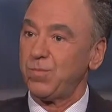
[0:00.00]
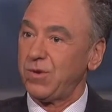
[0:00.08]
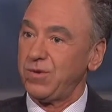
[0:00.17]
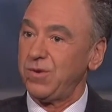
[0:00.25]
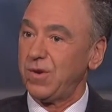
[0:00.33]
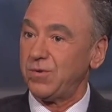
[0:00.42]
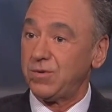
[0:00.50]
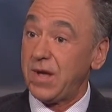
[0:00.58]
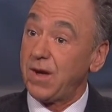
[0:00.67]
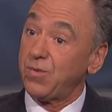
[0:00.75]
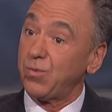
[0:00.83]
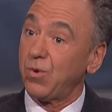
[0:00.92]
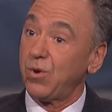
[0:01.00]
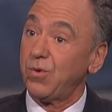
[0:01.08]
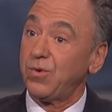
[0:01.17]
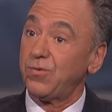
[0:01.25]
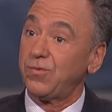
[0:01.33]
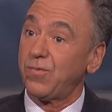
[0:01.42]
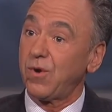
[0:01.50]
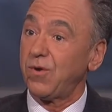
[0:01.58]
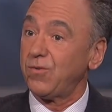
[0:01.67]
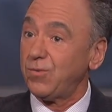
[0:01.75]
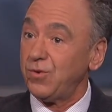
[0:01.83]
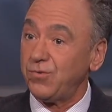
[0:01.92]
but you know, down the road as far
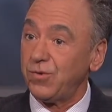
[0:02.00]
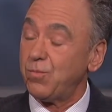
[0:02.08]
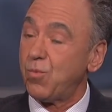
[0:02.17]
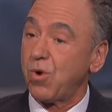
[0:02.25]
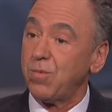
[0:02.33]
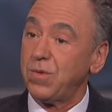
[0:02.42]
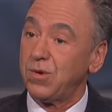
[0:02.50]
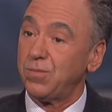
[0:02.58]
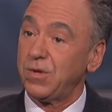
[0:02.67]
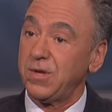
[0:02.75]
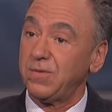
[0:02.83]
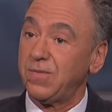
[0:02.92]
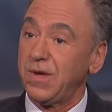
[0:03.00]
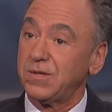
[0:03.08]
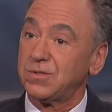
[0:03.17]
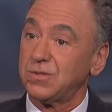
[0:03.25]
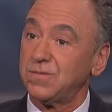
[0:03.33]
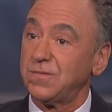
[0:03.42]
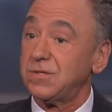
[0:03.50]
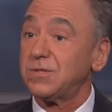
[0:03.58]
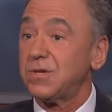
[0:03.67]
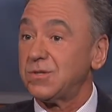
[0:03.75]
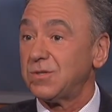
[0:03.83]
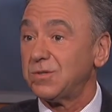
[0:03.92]
as using more minimally invasive
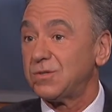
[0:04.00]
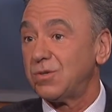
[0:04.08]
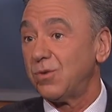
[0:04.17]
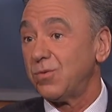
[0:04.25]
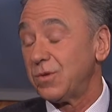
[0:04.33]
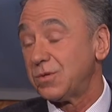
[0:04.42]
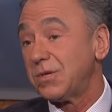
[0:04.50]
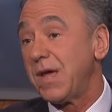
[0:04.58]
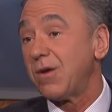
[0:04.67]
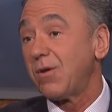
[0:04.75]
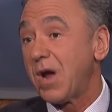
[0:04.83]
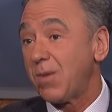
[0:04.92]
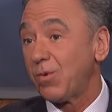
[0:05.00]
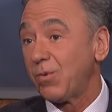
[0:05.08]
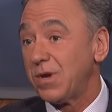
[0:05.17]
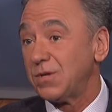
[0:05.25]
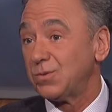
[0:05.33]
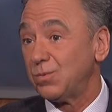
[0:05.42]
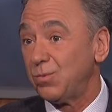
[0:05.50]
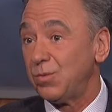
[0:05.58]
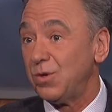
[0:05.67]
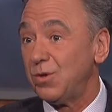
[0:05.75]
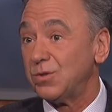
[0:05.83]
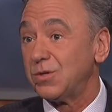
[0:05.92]
incisions. So the standard operation would be
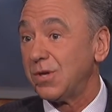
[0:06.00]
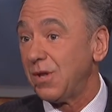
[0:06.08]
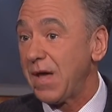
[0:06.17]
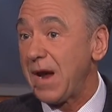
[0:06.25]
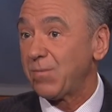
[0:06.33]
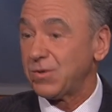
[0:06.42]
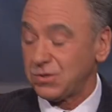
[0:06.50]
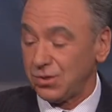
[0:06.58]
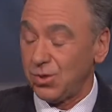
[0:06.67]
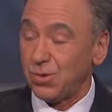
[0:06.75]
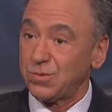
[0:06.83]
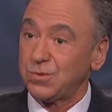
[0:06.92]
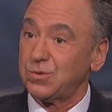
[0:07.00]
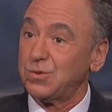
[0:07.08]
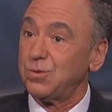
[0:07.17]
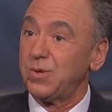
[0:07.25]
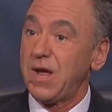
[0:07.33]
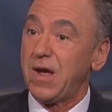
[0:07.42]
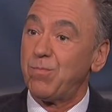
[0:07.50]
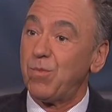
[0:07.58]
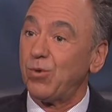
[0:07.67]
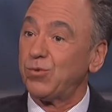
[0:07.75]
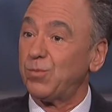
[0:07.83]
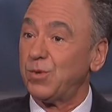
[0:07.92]
using a laparoscope. So she would have
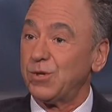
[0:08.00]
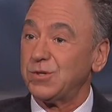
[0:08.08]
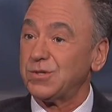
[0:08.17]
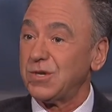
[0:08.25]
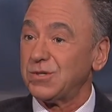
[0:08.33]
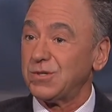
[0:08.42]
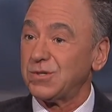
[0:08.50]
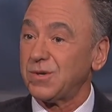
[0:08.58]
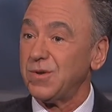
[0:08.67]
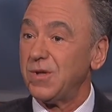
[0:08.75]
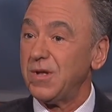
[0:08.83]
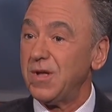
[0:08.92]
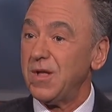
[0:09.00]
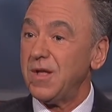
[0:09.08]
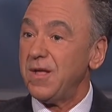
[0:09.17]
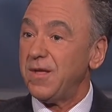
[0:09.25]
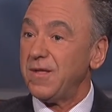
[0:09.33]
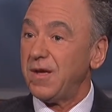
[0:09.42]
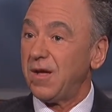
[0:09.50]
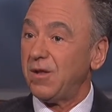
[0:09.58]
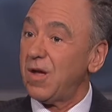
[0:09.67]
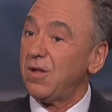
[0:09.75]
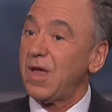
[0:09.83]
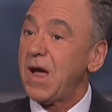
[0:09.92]
multiple well, incisions. A laparoscope, real quick. What is... a,
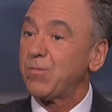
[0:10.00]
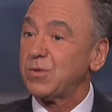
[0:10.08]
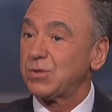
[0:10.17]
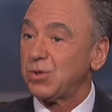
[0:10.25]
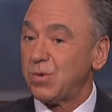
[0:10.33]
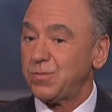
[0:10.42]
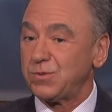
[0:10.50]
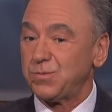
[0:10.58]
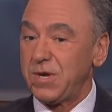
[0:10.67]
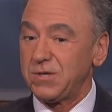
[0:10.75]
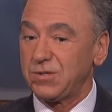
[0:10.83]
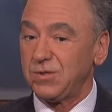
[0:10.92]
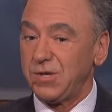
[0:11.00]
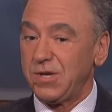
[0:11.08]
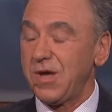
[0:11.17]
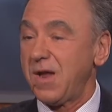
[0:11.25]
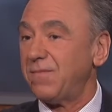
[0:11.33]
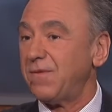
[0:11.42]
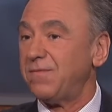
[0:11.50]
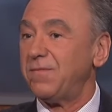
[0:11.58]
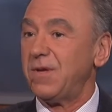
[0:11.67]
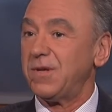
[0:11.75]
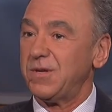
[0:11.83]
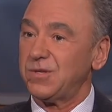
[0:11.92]
a laparoscope is basically kind of
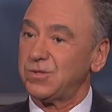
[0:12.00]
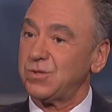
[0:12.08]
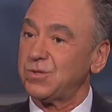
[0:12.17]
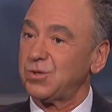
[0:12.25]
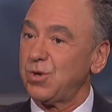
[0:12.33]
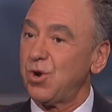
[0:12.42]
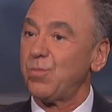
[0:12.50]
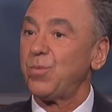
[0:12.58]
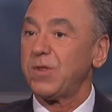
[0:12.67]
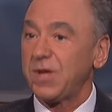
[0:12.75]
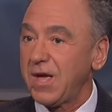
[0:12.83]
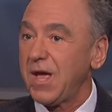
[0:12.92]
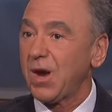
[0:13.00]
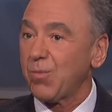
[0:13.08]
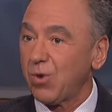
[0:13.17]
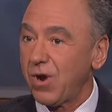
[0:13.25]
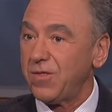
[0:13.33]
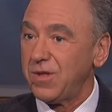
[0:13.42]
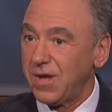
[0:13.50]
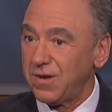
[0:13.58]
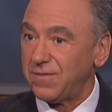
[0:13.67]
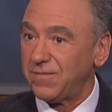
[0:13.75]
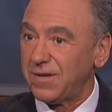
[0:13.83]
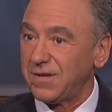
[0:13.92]
a, it's a scope with a camera on the end
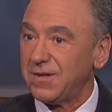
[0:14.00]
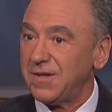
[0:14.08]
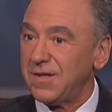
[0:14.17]
of it.